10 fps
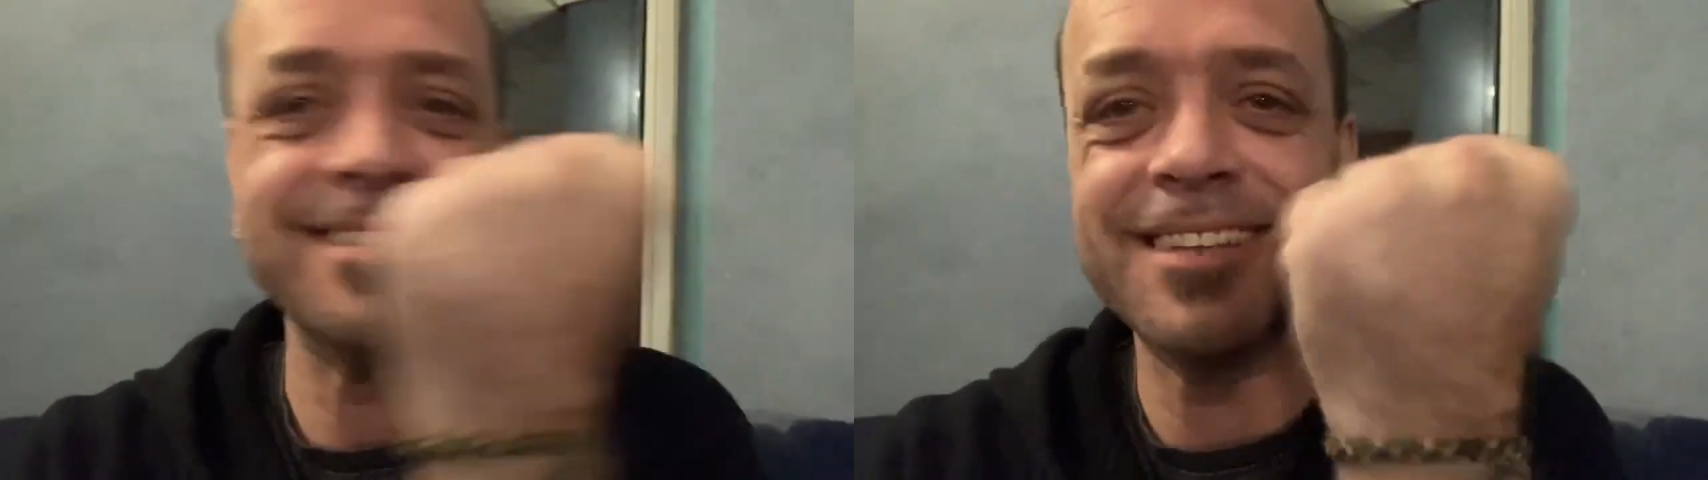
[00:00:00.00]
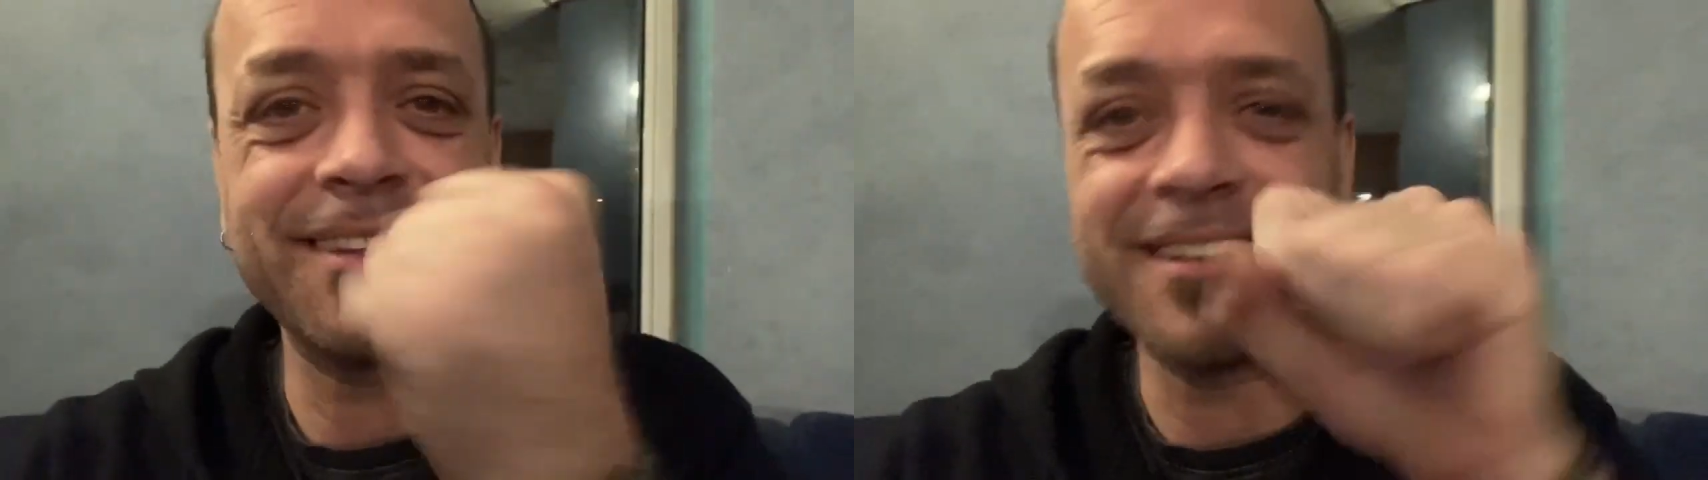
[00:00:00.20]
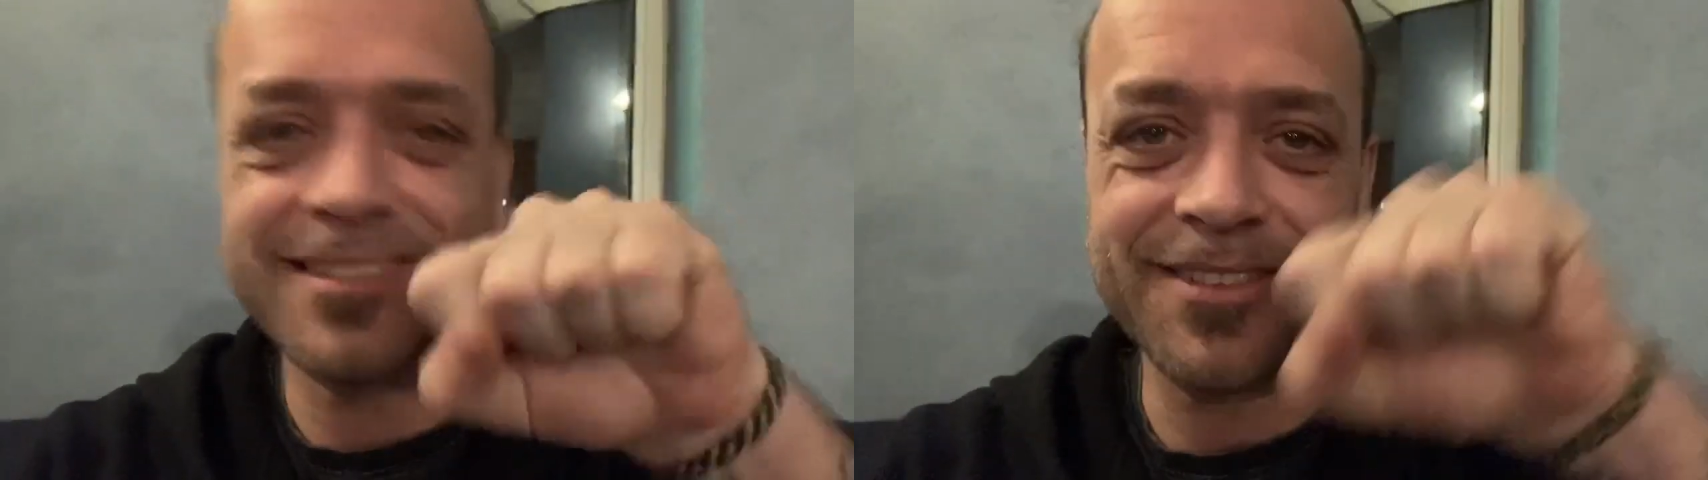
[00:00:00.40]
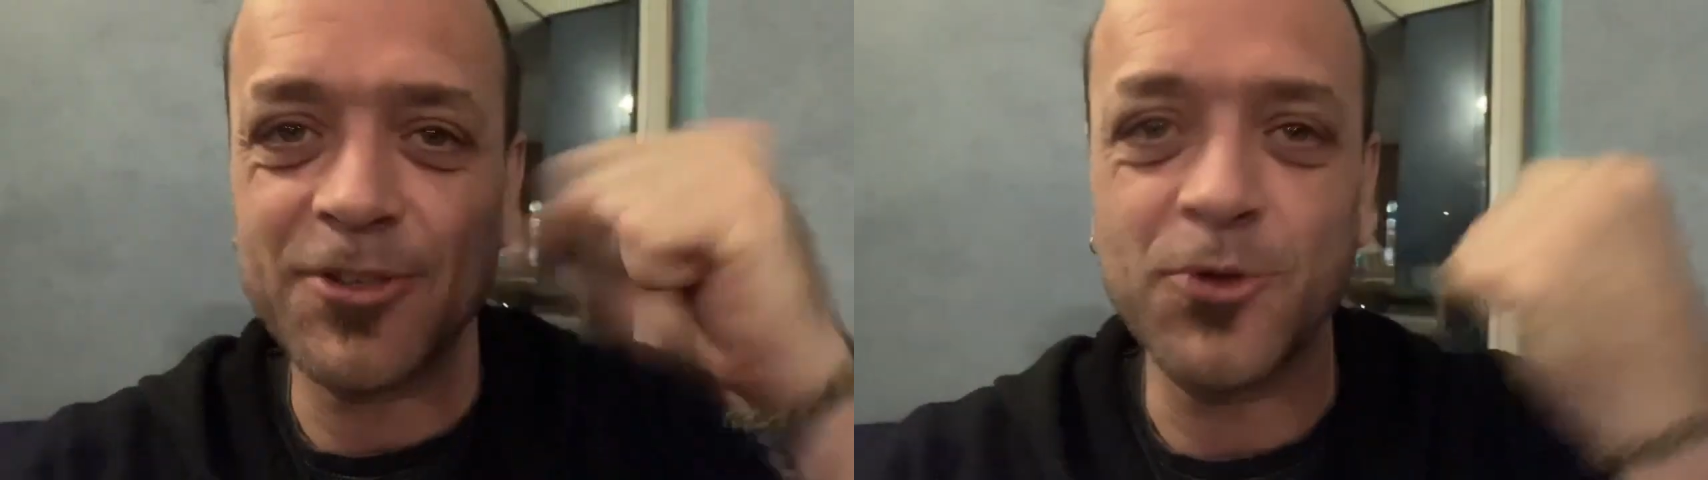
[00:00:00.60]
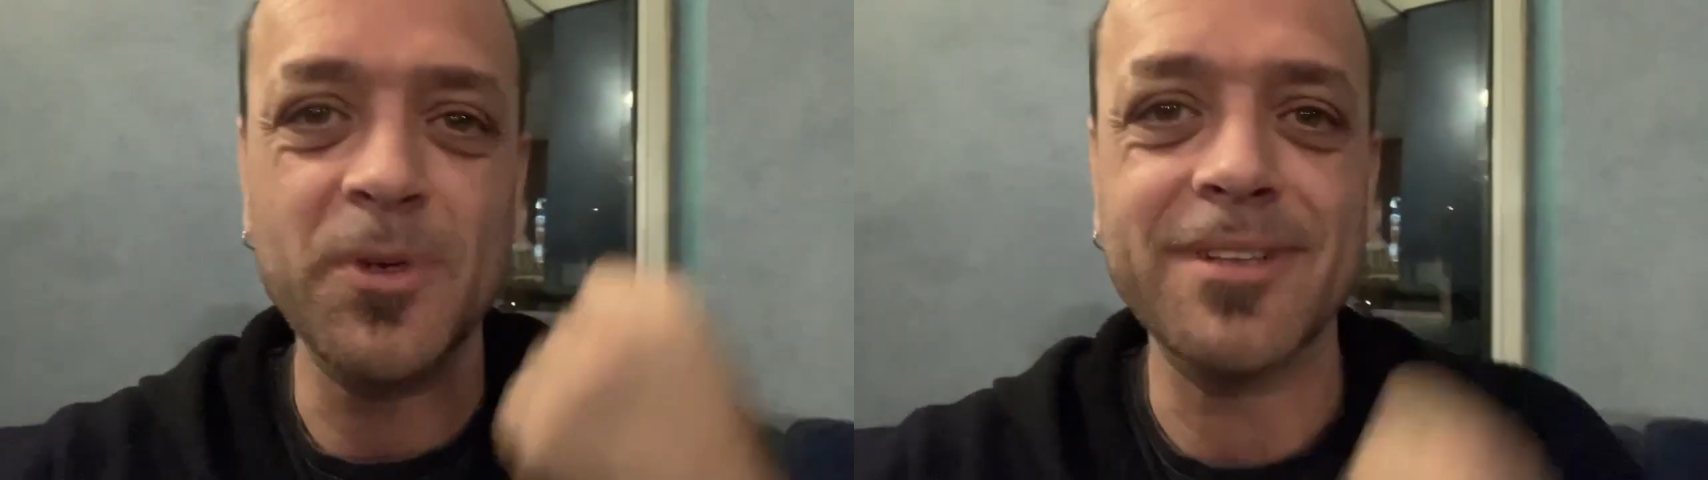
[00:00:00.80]
nothing to
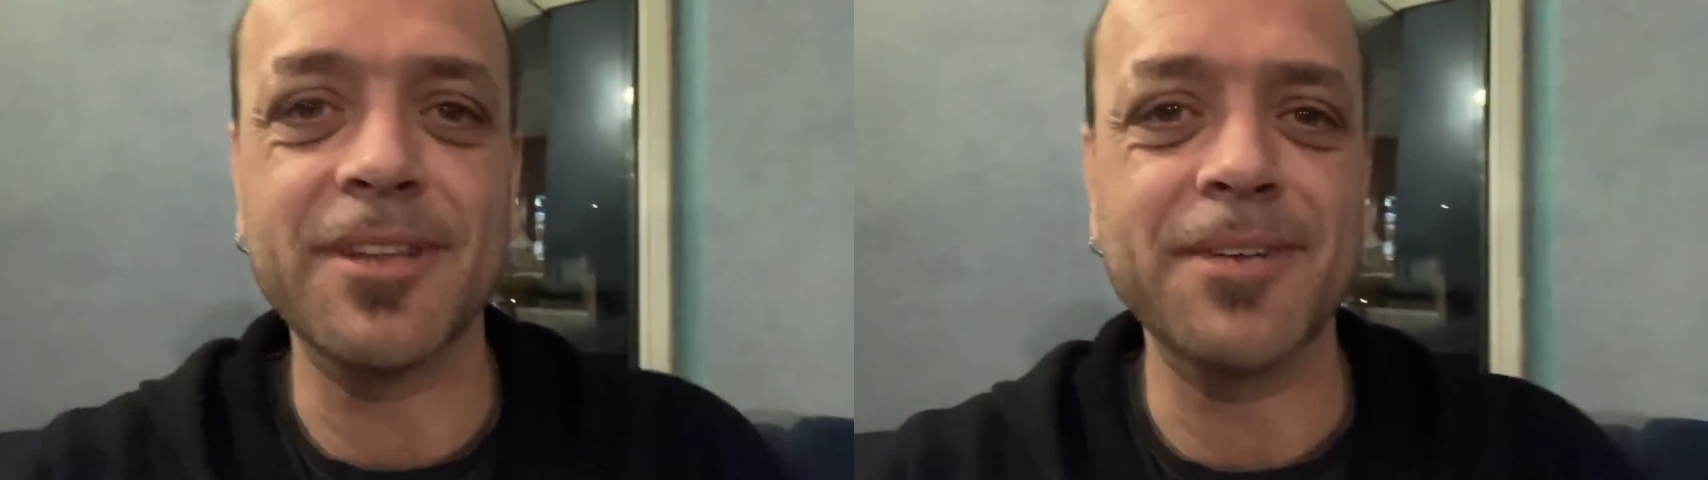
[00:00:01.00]
do with